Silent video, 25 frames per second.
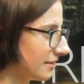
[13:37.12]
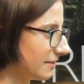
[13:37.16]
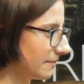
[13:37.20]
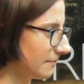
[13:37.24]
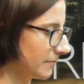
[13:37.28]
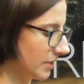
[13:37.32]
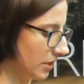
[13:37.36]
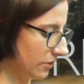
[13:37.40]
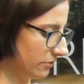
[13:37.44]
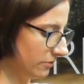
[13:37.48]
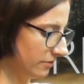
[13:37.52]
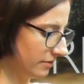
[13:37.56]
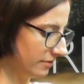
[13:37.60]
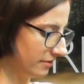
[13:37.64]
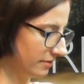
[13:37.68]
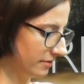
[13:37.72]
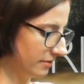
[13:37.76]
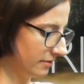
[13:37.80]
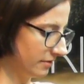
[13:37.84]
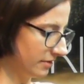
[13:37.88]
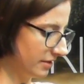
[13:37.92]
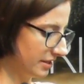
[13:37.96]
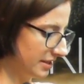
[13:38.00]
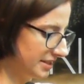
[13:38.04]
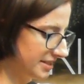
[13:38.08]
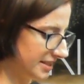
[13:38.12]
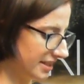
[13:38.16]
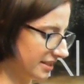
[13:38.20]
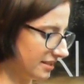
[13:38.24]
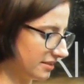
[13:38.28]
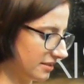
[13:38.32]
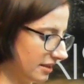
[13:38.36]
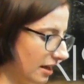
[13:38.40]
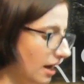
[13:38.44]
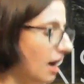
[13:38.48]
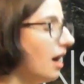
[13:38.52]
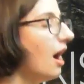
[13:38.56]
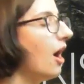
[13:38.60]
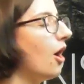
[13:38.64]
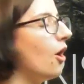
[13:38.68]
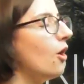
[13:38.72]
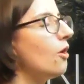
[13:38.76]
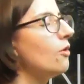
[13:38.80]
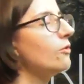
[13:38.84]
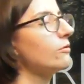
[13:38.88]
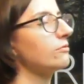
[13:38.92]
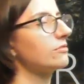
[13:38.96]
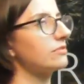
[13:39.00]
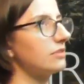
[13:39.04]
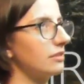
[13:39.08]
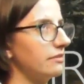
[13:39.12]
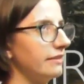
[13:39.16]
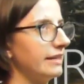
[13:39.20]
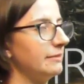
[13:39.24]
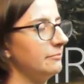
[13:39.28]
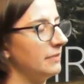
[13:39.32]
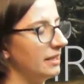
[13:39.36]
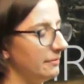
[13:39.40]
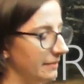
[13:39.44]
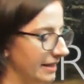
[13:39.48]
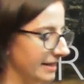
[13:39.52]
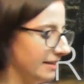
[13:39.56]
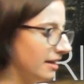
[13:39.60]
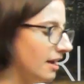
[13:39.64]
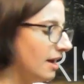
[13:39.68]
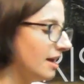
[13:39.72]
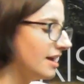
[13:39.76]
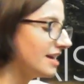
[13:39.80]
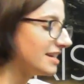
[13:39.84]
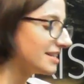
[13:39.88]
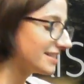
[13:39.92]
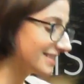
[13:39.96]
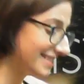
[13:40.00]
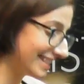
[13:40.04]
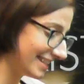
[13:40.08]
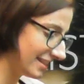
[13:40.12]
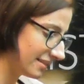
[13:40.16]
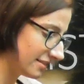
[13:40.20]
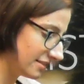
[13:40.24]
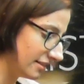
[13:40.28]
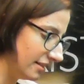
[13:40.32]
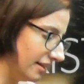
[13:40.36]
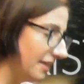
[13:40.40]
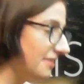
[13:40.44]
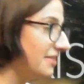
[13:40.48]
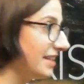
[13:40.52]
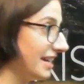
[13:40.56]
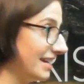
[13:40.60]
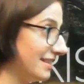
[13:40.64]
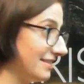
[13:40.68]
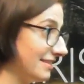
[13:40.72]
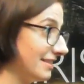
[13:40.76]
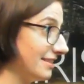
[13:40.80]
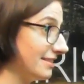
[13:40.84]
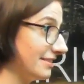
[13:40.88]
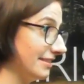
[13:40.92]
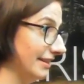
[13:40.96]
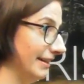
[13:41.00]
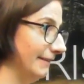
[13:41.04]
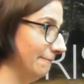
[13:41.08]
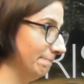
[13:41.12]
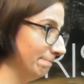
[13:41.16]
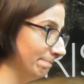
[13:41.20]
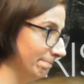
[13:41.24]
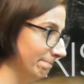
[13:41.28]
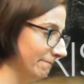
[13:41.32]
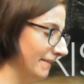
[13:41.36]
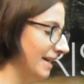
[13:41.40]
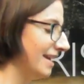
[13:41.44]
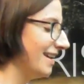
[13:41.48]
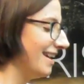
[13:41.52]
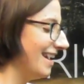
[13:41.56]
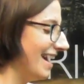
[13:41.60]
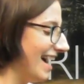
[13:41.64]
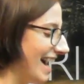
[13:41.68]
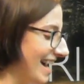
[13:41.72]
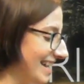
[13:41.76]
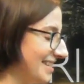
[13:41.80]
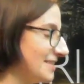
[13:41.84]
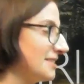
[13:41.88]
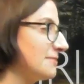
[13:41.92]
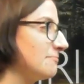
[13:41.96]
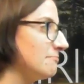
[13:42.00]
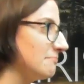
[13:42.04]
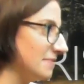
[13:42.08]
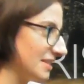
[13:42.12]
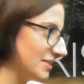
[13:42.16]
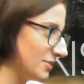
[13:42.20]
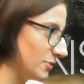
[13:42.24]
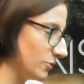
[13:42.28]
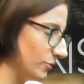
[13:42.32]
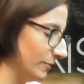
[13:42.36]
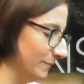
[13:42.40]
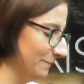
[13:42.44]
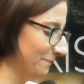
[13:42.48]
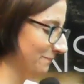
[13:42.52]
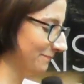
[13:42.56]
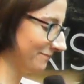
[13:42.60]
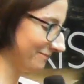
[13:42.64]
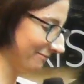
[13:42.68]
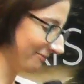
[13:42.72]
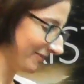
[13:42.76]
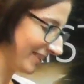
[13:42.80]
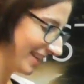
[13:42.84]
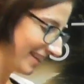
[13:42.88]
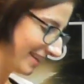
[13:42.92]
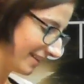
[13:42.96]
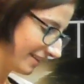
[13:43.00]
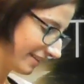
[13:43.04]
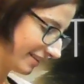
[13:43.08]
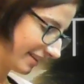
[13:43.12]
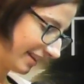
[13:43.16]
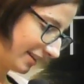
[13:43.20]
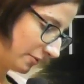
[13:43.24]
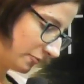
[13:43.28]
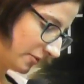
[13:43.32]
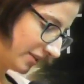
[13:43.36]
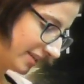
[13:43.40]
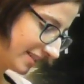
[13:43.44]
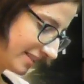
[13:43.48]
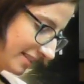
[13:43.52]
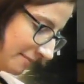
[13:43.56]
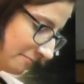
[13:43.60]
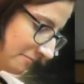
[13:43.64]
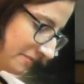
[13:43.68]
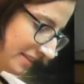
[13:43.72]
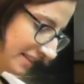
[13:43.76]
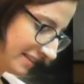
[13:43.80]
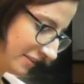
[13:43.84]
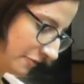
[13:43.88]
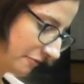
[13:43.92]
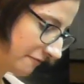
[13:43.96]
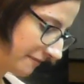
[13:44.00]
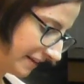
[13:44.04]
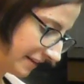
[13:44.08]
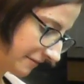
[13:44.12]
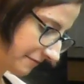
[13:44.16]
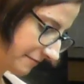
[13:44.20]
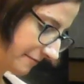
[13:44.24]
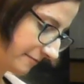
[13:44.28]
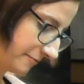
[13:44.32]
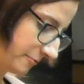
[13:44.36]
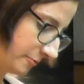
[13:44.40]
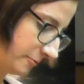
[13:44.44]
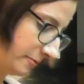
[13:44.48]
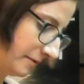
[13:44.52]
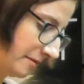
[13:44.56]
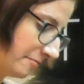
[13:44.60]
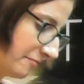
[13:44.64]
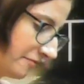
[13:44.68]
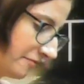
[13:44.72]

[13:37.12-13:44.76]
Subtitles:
No? Sister? Oh, sorry, my bad. Their sister, and Miss Dawn. Okay, what is something you're thankful for? I'm